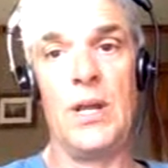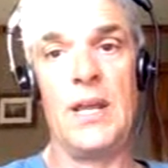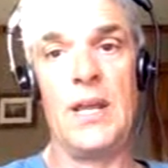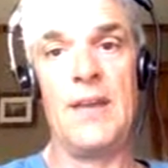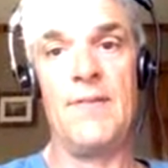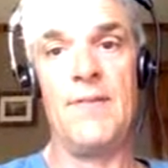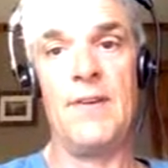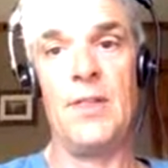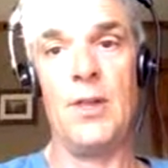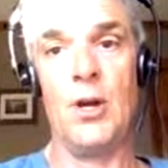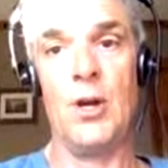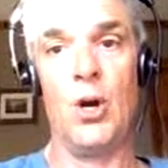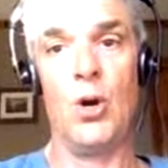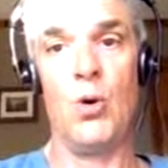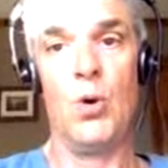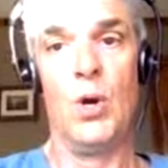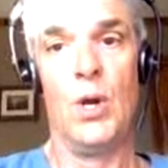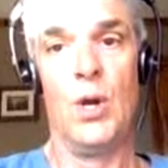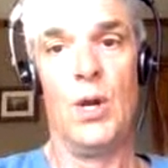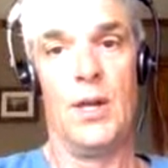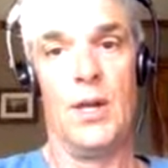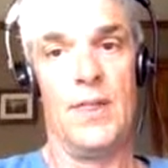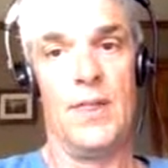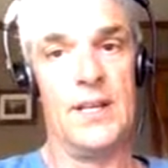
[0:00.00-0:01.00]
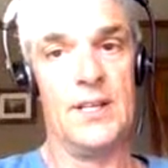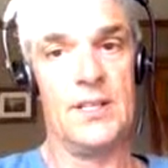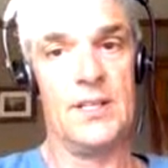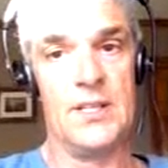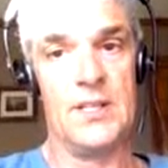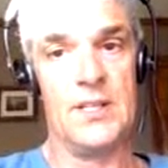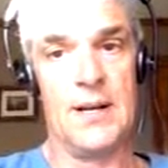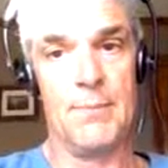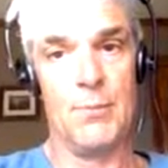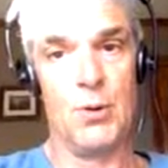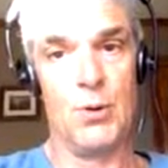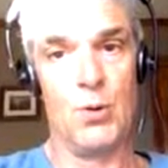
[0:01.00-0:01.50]
Even though this
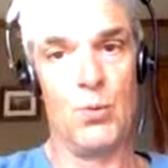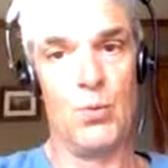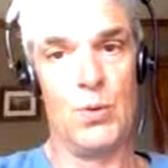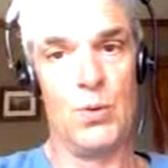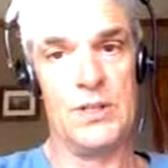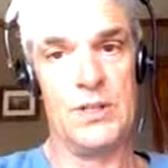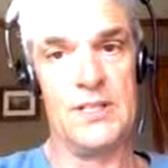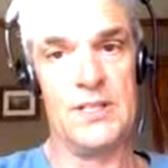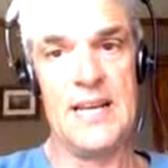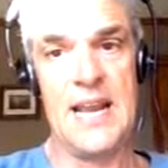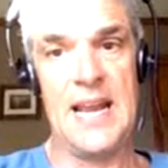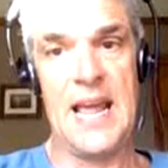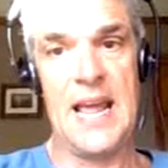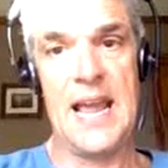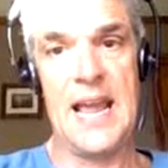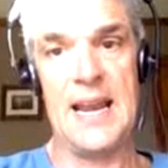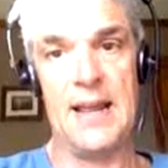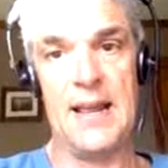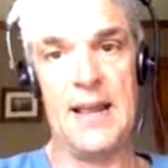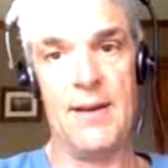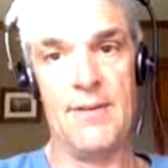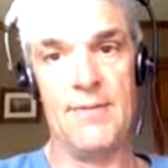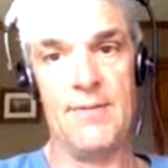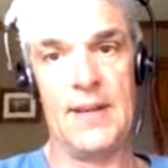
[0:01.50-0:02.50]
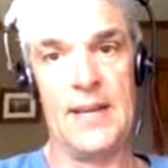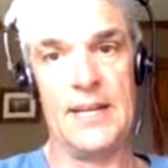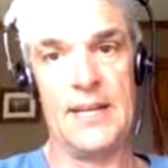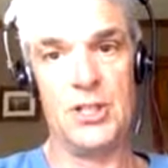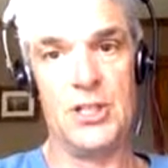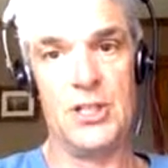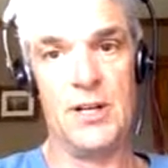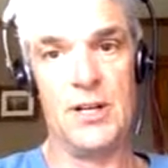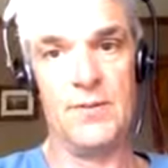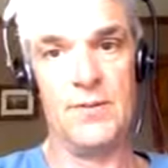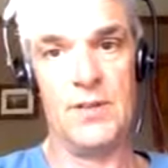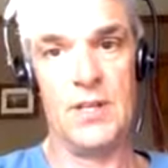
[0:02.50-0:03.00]
number was negative, it
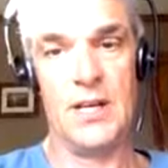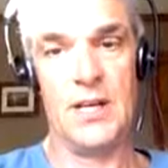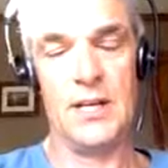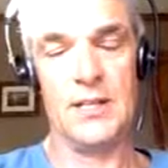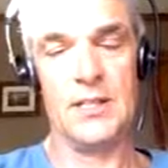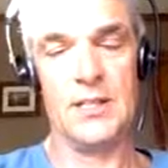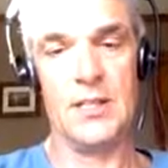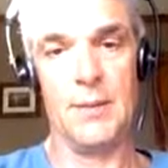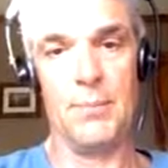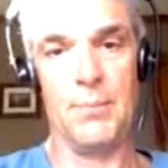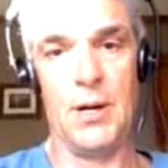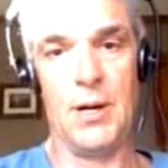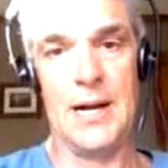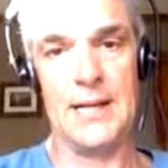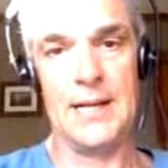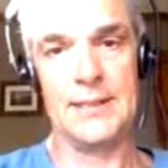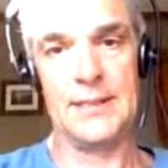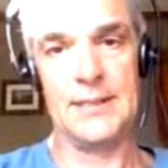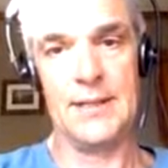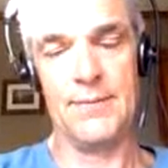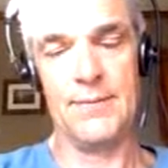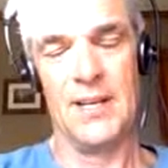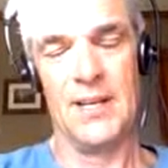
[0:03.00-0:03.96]
shifted it to the positive.